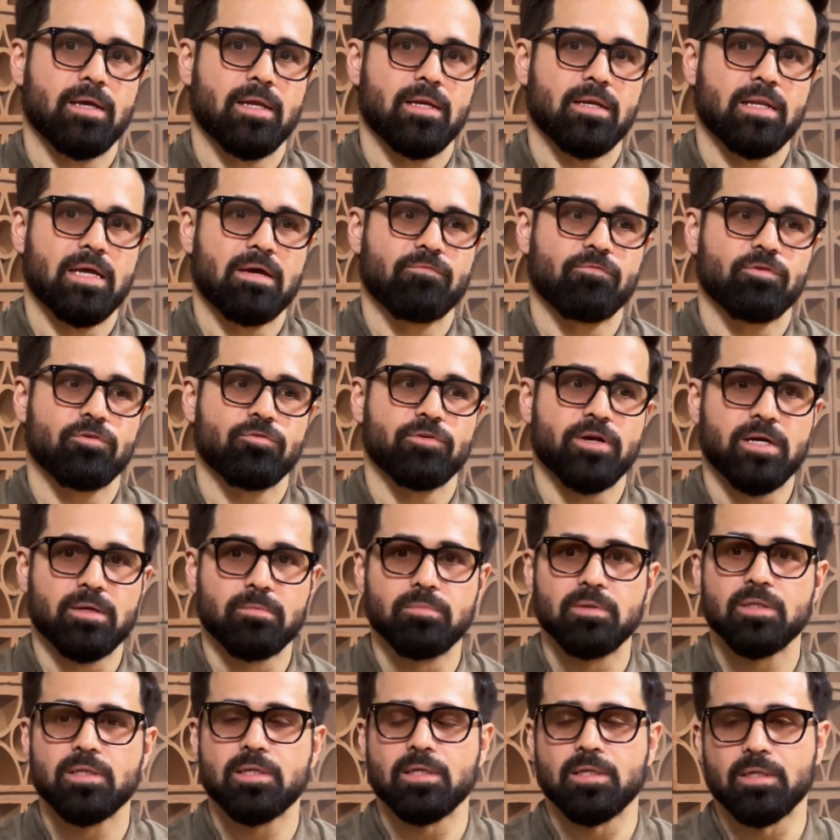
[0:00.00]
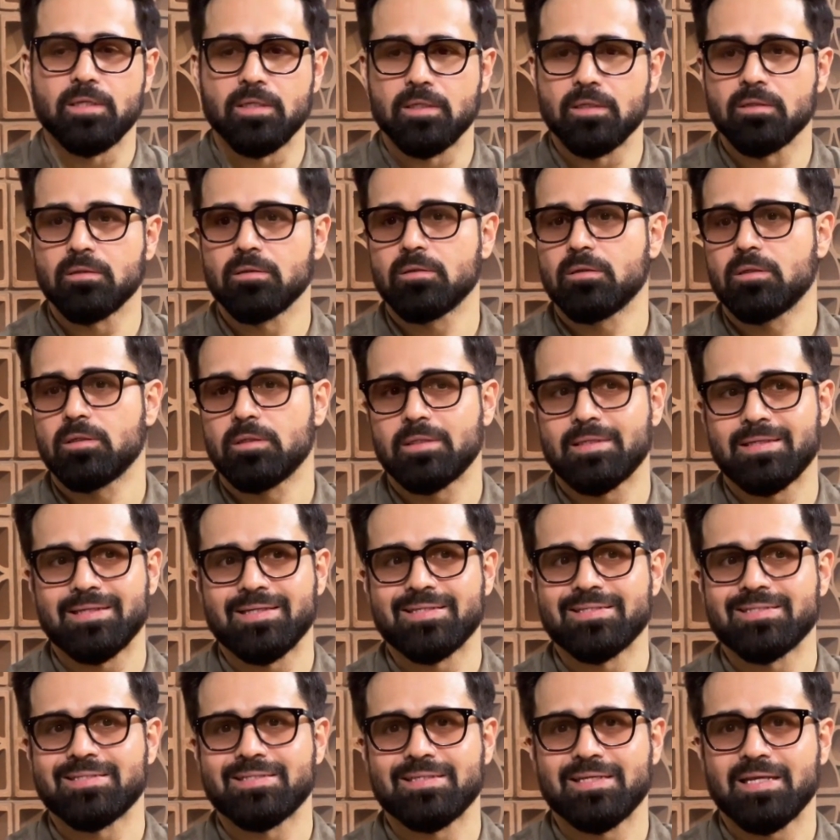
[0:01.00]
have a credible career
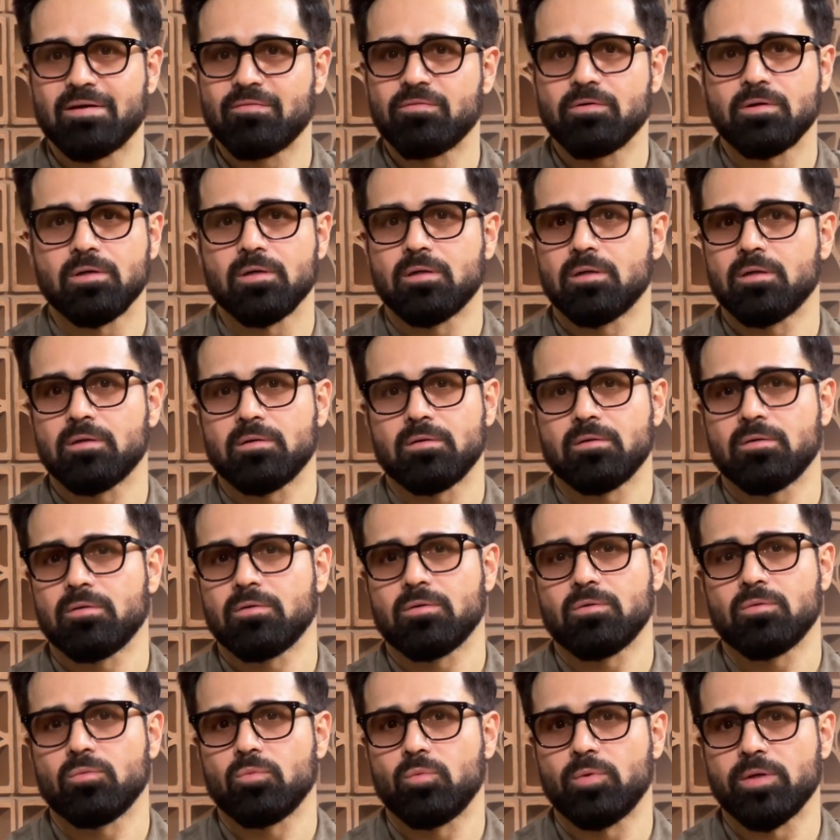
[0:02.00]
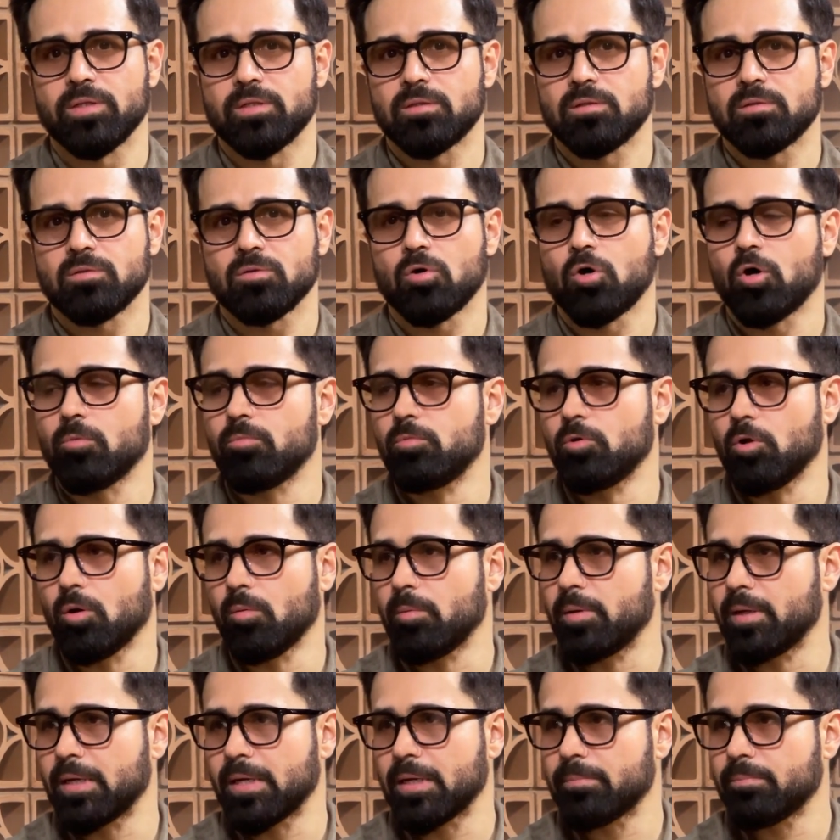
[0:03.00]
is never with
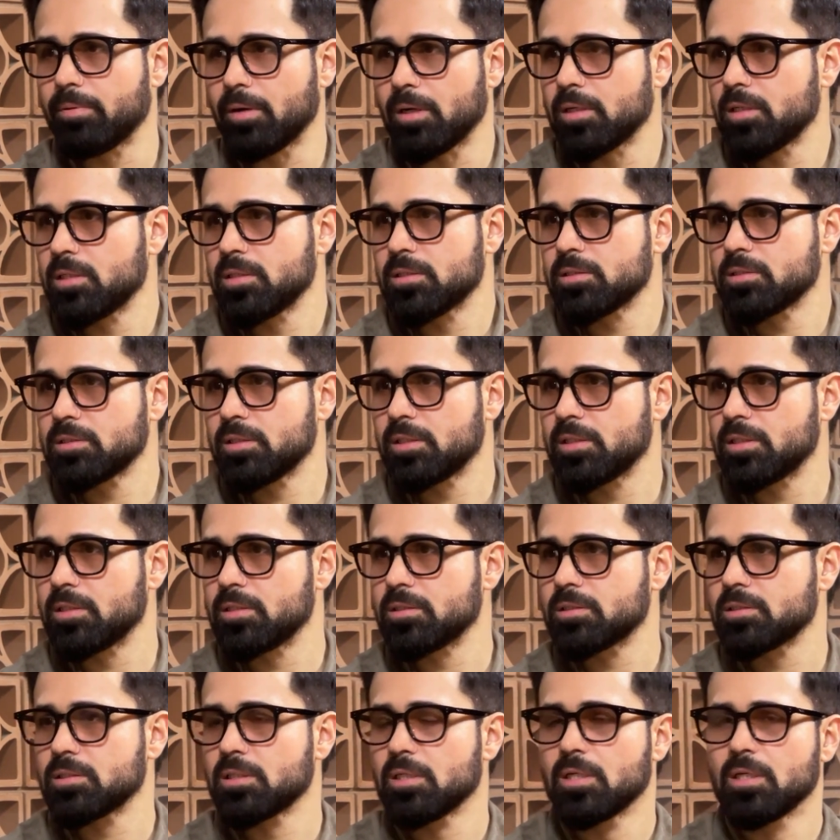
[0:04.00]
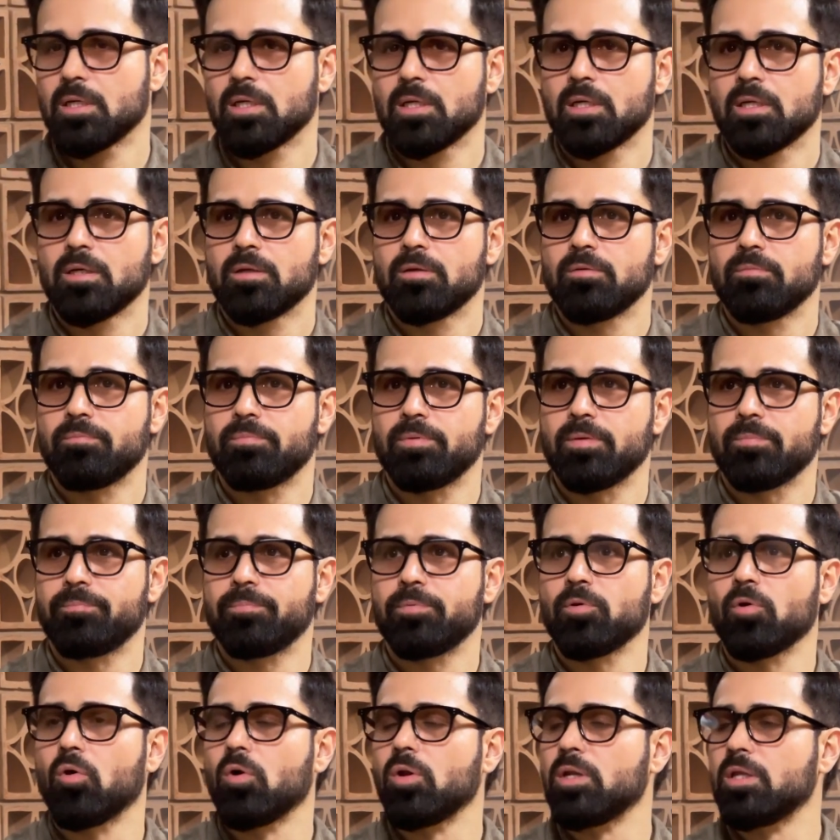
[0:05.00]
hobnobbing at parties. It is
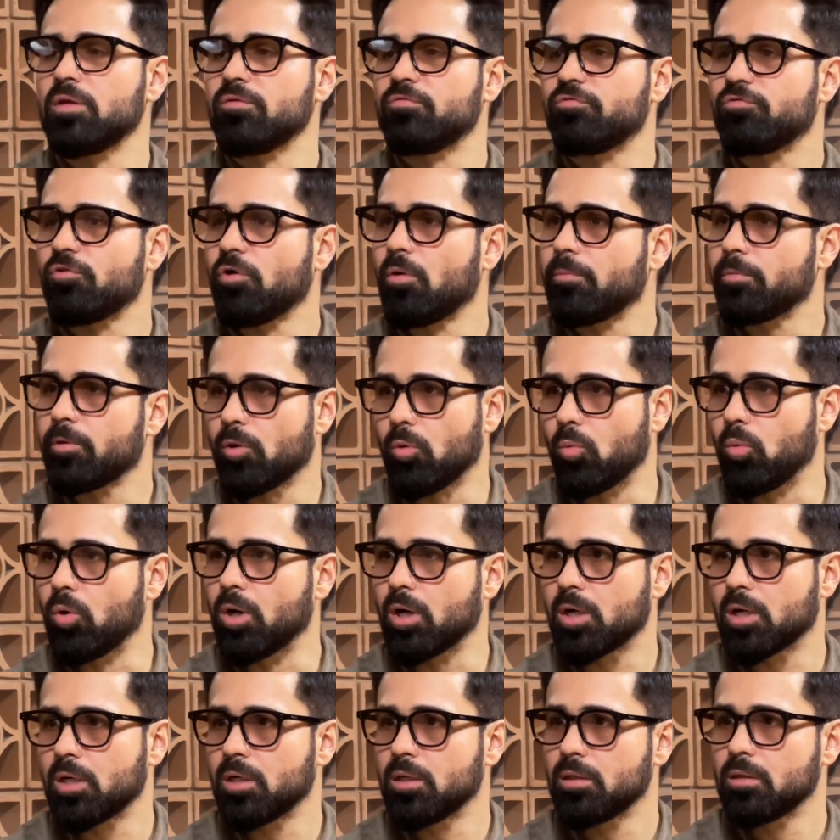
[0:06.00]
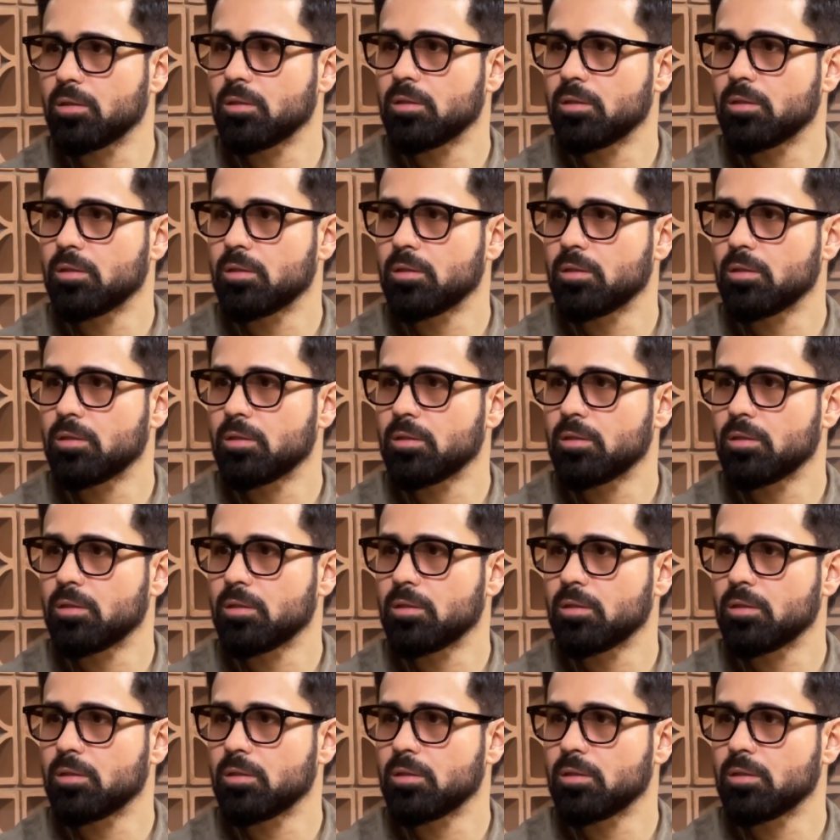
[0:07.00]
purely from your work.